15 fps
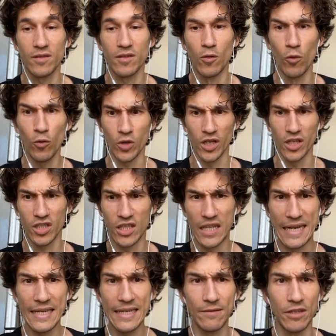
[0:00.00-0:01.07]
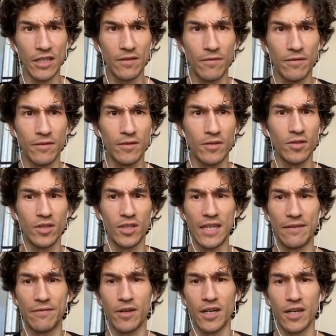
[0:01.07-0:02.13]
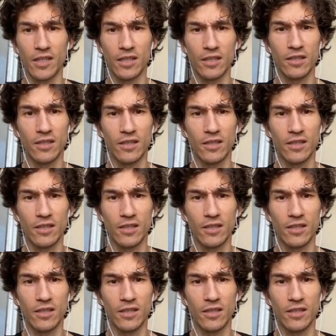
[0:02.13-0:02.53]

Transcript: oh he has three uh, dev cards